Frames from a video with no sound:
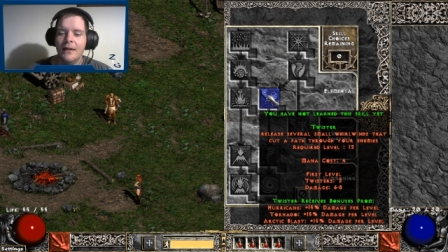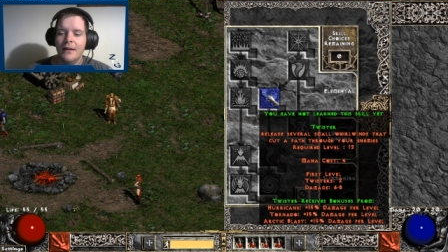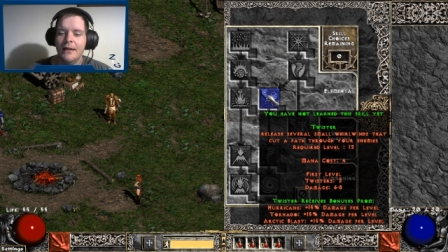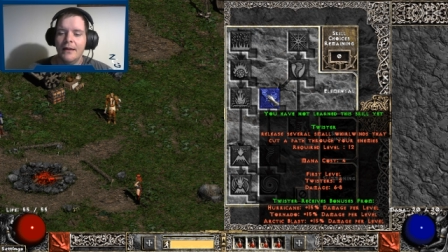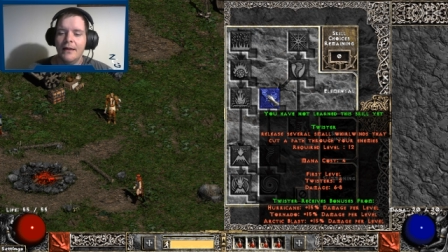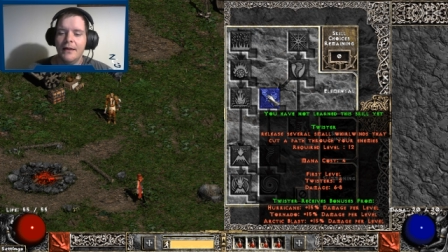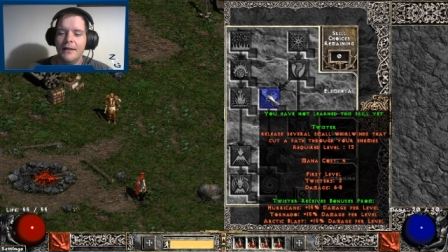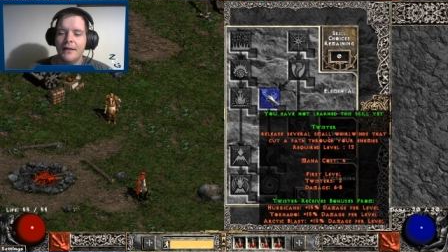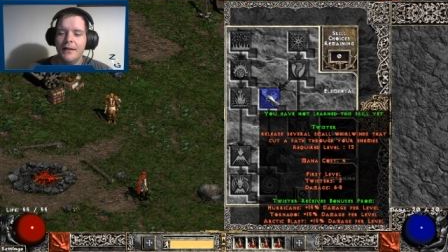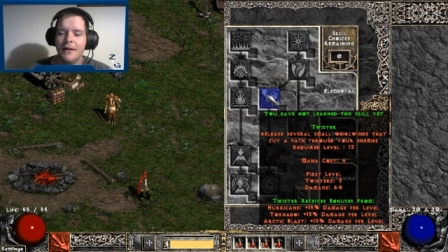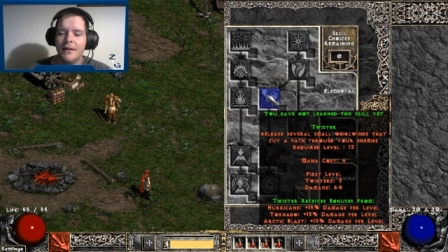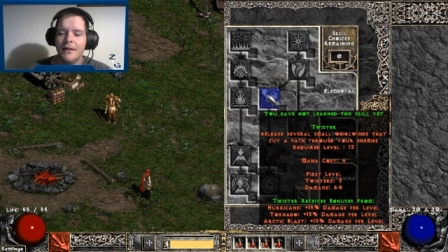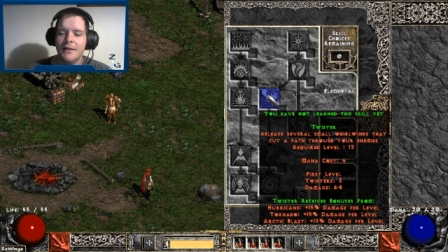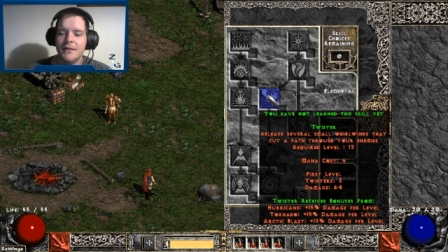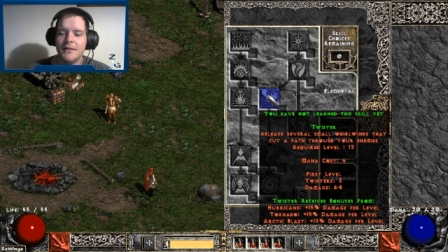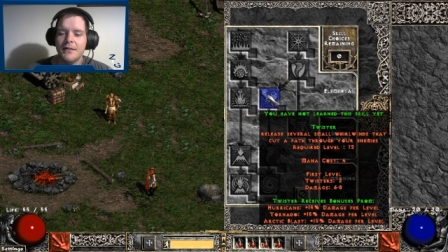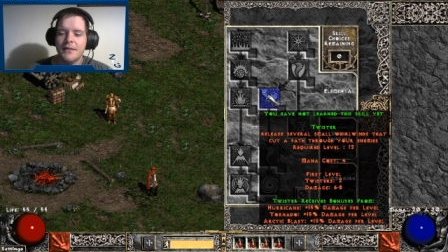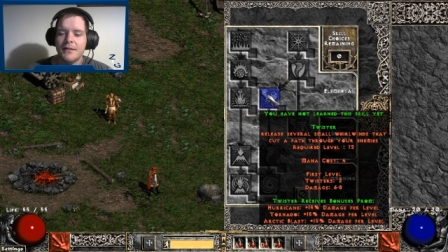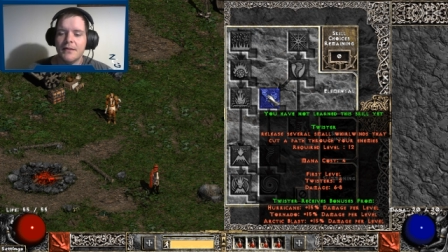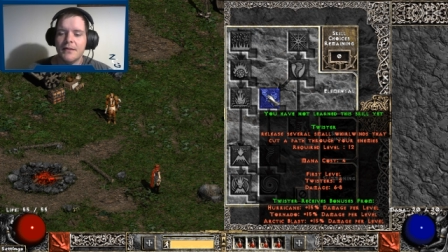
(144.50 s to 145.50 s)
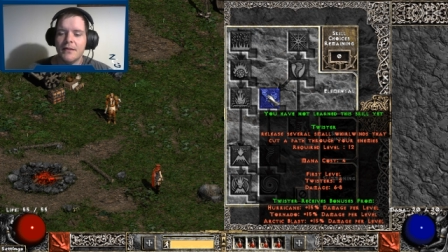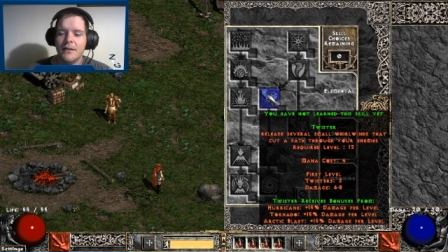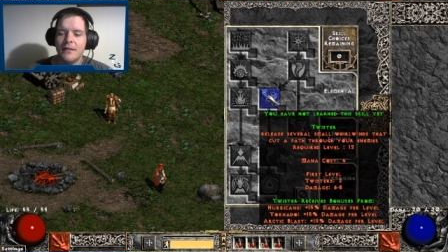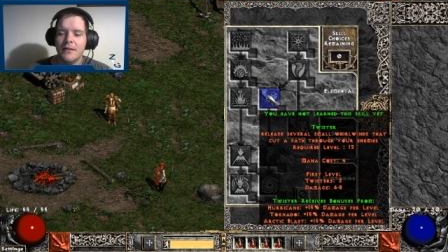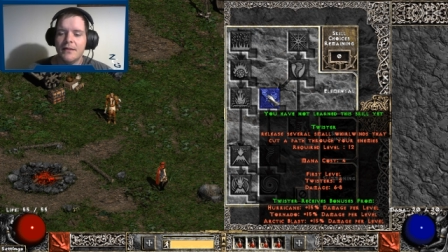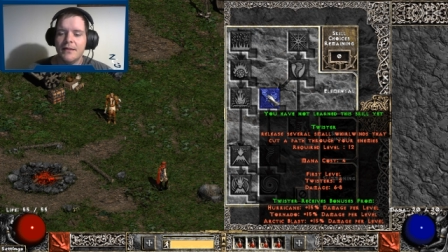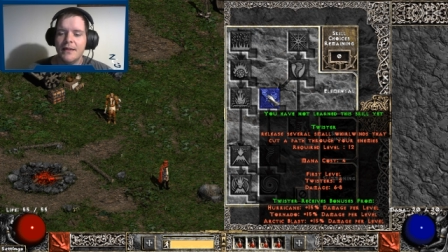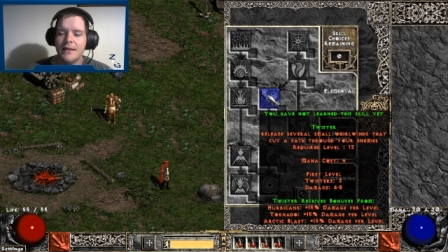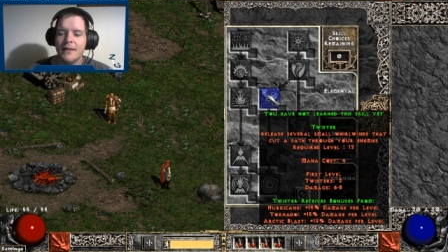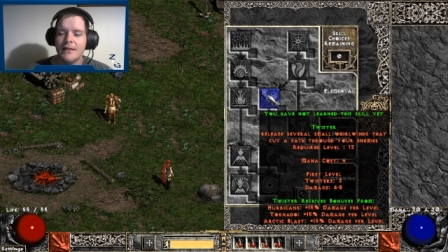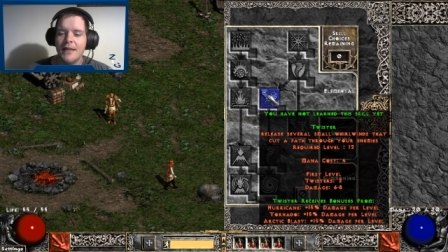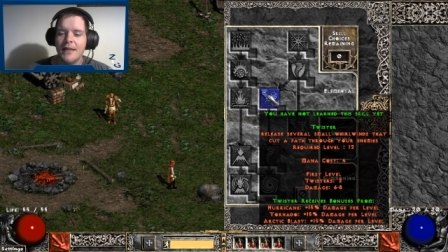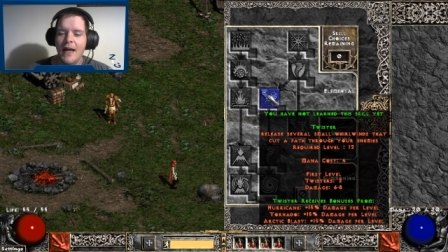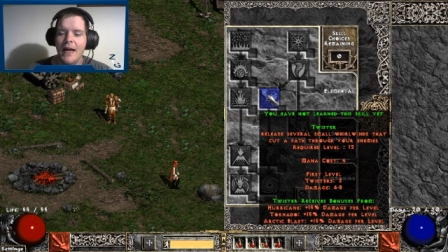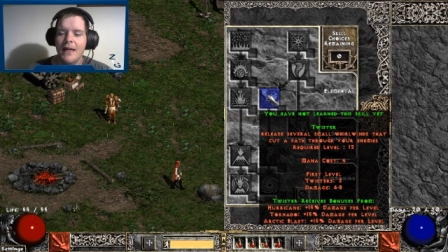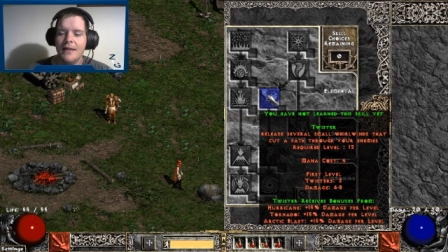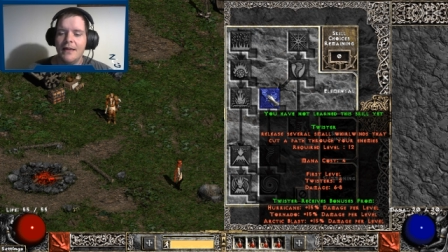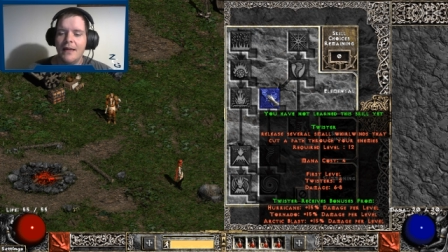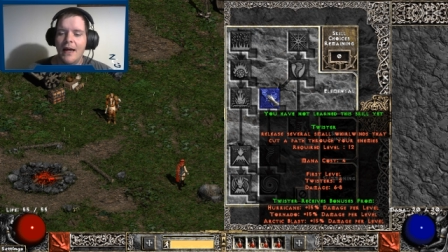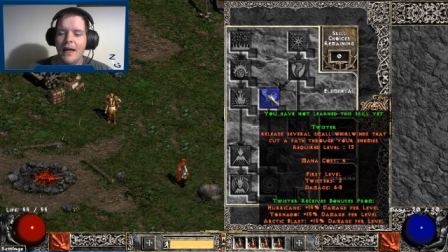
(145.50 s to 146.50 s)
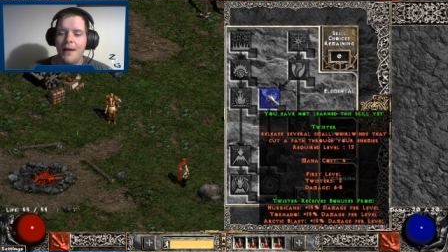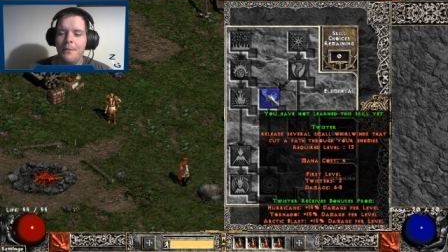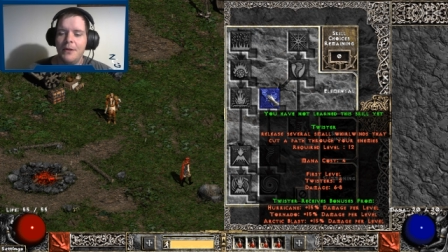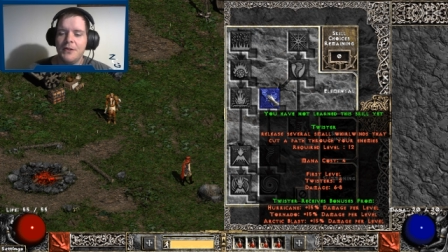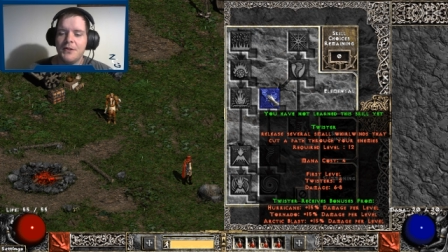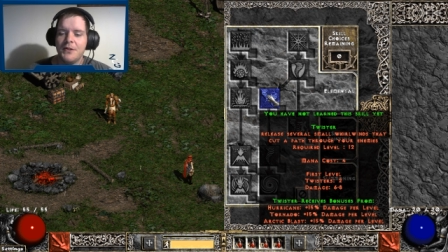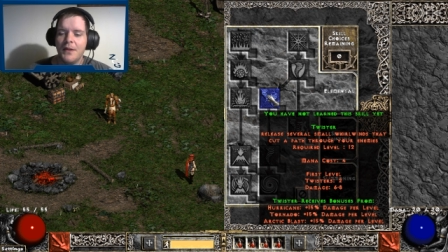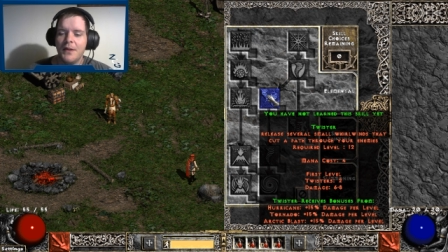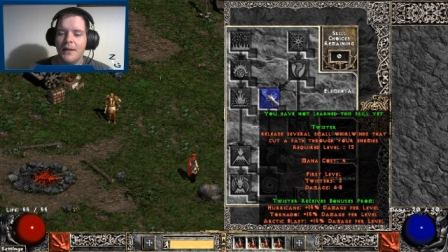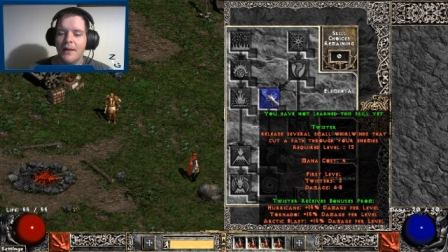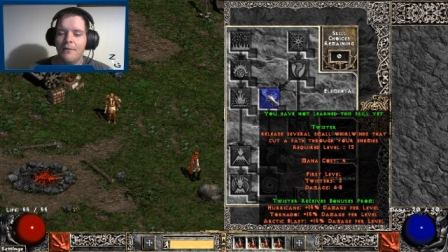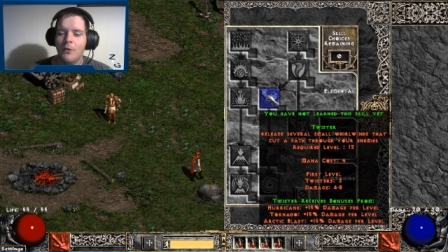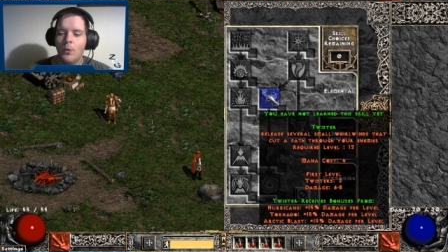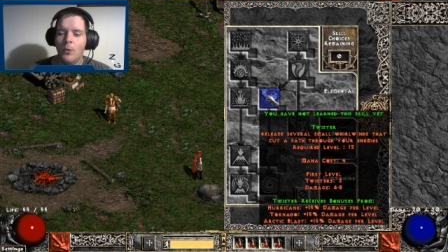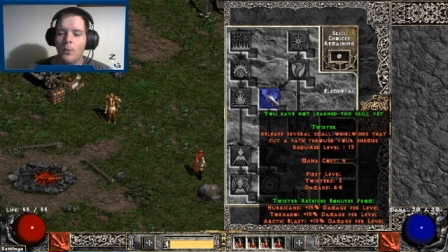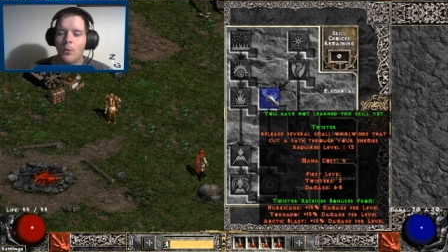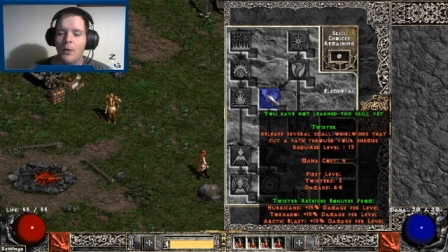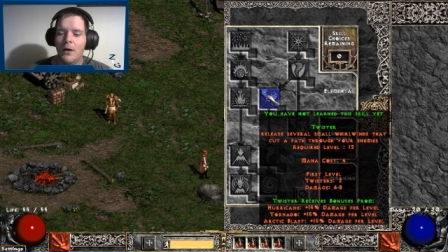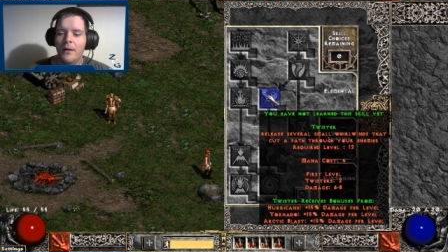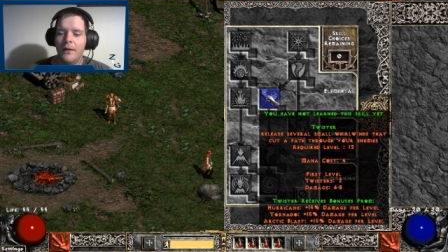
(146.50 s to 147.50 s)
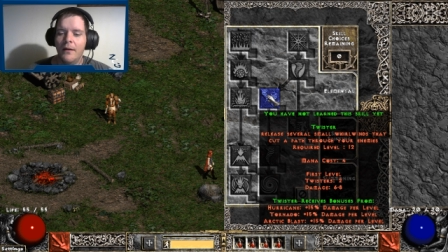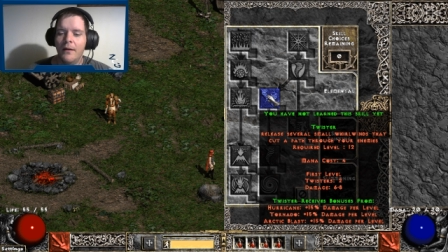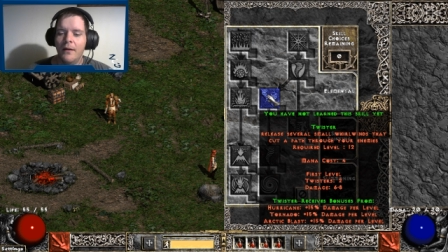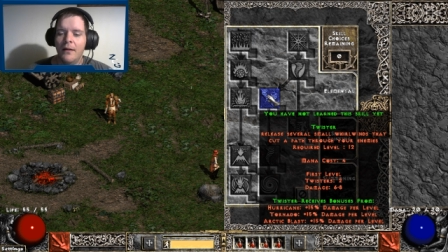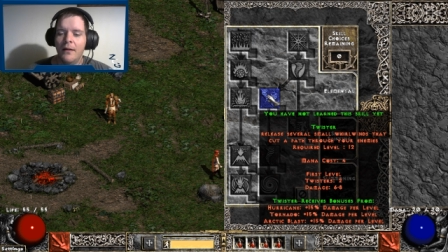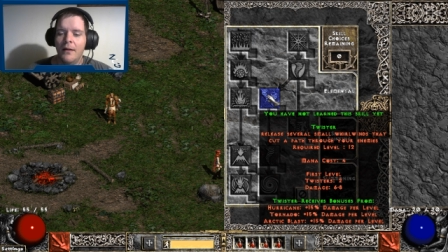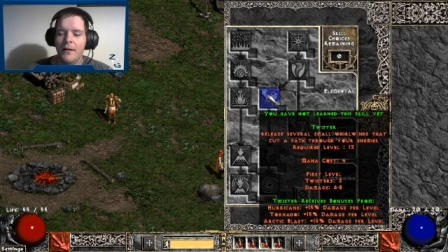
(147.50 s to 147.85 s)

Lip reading: It does 6 to 8 damage at level 1.